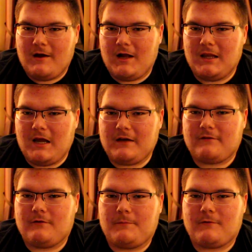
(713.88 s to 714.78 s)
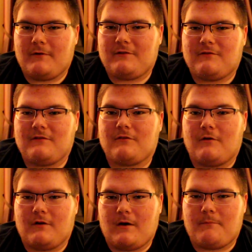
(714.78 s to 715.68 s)
A lot of stupid questions
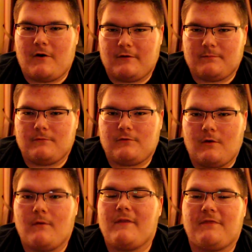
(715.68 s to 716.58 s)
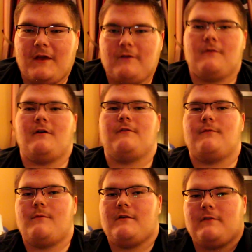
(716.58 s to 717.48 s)
are not possible. So, thank you guys
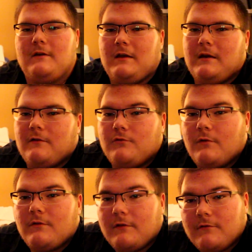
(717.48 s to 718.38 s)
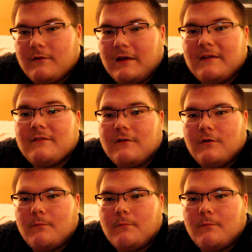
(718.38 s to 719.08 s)
for watching and enjoy the rest of your day. See you